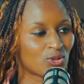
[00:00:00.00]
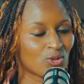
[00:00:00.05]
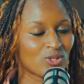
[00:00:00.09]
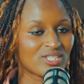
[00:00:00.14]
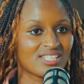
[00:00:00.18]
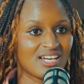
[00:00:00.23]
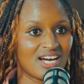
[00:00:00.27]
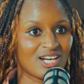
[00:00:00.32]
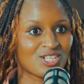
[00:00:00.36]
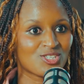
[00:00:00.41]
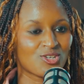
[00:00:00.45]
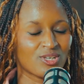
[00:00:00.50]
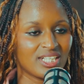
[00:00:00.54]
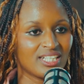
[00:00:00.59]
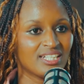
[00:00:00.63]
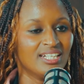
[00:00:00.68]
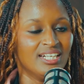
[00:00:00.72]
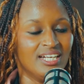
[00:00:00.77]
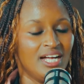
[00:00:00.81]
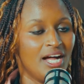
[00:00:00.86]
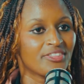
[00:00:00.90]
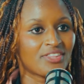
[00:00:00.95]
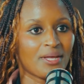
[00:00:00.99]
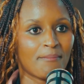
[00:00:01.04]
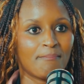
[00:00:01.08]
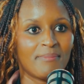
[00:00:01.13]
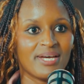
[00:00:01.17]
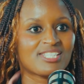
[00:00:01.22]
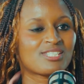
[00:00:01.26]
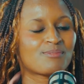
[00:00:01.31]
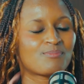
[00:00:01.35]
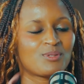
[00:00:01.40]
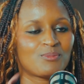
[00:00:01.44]
those are actually the
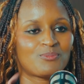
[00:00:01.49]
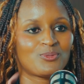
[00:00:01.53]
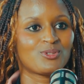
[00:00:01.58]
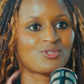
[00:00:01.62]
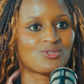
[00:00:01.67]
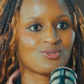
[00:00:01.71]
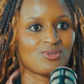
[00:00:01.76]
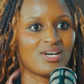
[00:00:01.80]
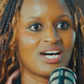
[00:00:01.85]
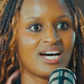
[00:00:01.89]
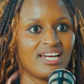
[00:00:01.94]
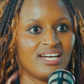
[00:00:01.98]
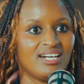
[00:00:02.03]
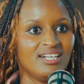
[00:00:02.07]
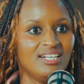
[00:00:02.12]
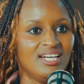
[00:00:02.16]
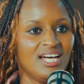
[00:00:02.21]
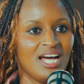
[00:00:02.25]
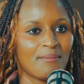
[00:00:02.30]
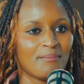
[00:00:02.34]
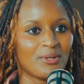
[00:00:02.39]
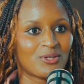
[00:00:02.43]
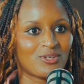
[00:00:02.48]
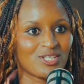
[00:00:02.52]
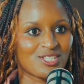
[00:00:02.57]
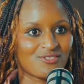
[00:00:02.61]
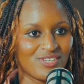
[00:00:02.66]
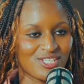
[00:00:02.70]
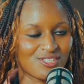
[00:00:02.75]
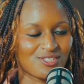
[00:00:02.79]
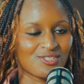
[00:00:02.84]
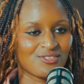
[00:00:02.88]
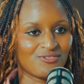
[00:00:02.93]
best people to hire because
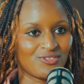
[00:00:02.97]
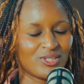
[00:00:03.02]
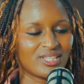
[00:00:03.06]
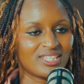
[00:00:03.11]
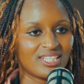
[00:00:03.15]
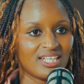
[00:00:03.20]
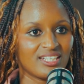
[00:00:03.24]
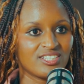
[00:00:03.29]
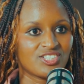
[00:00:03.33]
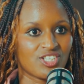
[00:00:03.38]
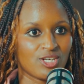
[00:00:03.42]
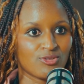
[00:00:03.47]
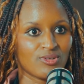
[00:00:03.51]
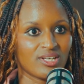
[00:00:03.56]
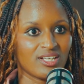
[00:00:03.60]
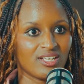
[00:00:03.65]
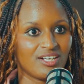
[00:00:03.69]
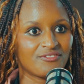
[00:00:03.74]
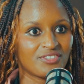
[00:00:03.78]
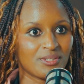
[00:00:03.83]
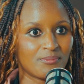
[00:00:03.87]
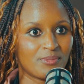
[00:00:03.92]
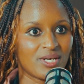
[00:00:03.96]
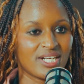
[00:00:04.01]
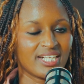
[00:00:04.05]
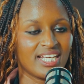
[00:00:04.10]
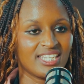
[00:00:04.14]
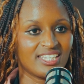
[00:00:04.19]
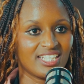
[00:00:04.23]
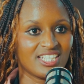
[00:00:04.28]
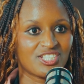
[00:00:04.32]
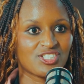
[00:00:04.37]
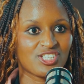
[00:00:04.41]
first of all, they genuinely love the brand
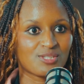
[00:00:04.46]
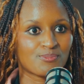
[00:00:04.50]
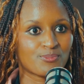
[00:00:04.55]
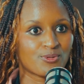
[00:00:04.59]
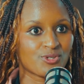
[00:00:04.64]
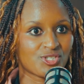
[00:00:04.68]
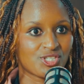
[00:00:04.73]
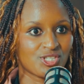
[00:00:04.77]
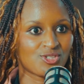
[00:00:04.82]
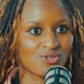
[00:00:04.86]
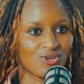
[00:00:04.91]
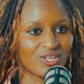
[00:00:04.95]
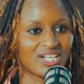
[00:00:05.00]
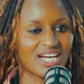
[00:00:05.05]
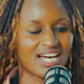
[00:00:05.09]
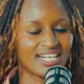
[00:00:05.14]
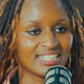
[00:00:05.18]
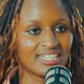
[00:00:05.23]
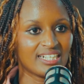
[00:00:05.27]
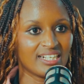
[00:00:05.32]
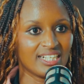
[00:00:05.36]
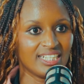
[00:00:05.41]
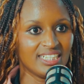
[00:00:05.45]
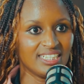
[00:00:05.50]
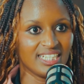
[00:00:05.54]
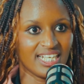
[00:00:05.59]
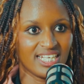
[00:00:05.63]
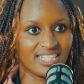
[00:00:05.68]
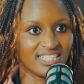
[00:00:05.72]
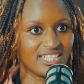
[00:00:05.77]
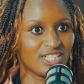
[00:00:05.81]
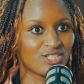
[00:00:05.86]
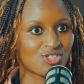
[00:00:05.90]
and they just push it organically,
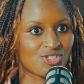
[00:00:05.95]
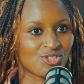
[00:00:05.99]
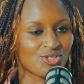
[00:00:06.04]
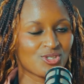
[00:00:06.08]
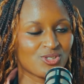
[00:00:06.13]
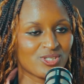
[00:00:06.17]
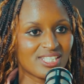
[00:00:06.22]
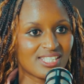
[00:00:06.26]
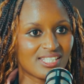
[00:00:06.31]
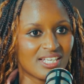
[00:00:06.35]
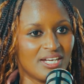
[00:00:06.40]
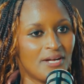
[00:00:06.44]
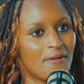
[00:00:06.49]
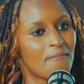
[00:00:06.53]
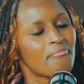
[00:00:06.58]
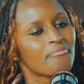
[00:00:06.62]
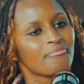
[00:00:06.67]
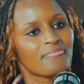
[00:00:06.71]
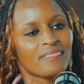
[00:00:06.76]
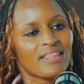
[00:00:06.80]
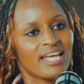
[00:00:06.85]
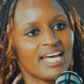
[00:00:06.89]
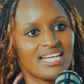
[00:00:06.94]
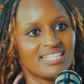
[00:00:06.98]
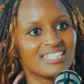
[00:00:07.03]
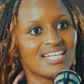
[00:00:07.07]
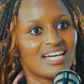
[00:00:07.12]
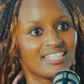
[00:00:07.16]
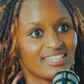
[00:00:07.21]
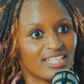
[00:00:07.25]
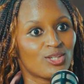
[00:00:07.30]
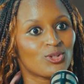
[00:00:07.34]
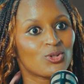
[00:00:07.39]
and it shows. And
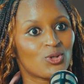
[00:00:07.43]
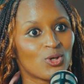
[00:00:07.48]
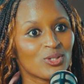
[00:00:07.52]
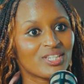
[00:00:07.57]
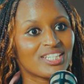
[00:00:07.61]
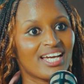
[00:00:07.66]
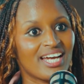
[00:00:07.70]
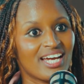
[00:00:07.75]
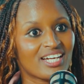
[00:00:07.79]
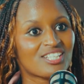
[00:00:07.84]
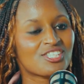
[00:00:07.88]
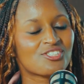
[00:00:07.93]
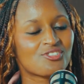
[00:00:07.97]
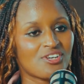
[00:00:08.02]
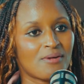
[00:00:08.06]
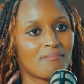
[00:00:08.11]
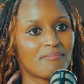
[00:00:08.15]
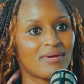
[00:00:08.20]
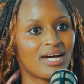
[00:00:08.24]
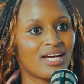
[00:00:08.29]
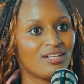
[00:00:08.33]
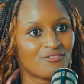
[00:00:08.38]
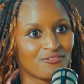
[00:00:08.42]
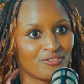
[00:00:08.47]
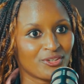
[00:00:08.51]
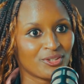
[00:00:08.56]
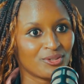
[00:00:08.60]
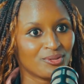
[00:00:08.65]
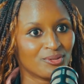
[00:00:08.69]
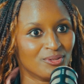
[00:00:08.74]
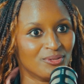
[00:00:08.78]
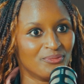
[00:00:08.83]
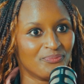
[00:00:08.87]
yeah, they'll go the extra mile for
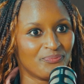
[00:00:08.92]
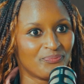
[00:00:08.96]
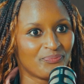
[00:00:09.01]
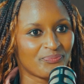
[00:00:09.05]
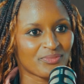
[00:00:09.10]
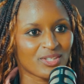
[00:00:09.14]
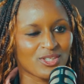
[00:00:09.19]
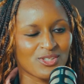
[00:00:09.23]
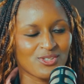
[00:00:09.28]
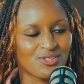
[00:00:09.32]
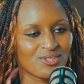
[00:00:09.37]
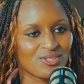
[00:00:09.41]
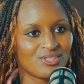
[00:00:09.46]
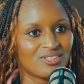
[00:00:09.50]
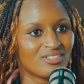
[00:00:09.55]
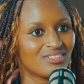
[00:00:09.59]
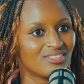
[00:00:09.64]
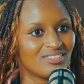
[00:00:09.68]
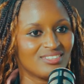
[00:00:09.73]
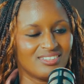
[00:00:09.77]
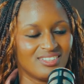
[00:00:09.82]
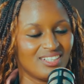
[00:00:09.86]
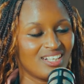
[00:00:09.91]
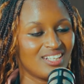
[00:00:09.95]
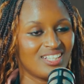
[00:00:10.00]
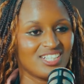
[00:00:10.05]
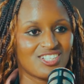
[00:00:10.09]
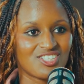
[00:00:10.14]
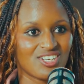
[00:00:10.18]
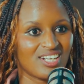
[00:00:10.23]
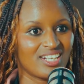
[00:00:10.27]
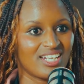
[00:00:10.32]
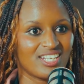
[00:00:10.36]
you. So
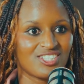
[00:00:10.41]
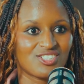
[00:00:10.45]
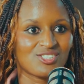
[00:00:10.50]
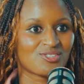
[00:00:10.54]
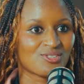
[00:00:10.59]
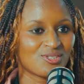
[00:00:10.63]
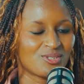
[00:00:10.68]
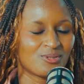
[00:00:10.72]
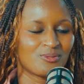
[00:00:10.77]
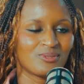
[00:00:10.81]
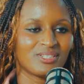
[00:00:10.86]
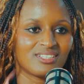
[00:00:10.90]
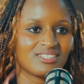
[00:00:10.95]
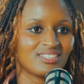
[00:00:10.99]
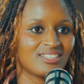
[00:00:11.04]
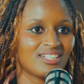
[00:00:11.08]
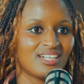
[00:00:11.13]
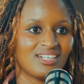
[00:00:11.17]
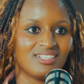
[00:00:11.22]
literally, I just go with